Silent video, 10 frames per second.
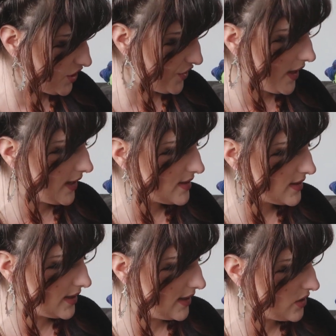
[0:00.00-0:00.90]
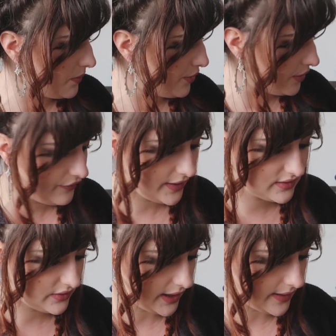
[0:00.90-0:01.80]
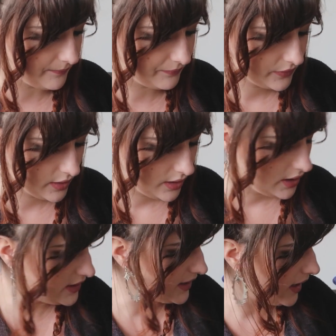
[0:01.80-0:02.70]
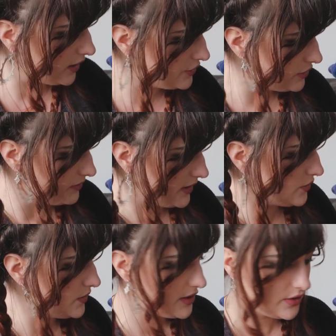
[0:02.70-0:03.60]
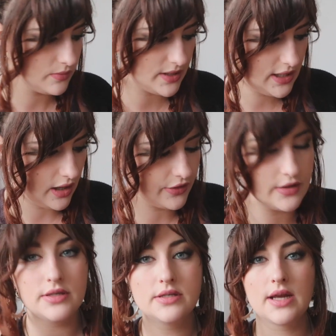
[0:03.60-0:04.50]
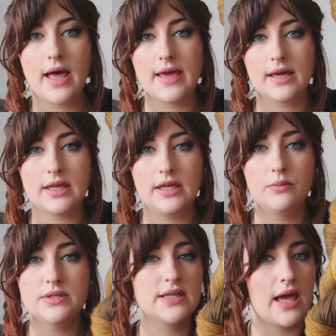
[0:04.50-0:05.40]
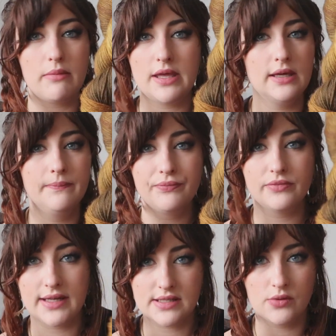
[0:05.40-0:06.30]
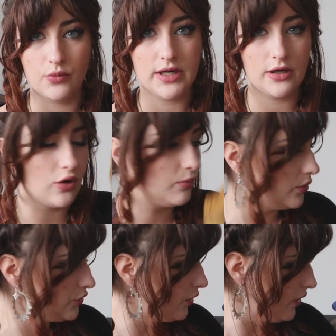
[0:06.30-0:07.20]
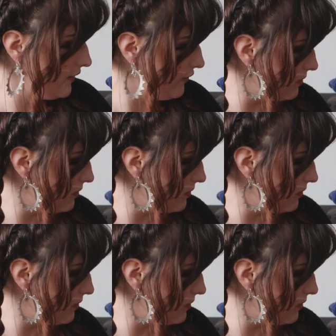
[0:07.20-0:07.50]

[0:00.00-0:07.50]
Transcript: just think it's a perfect yarn to mix with so many others, like here with Camille. That's a winning combo totally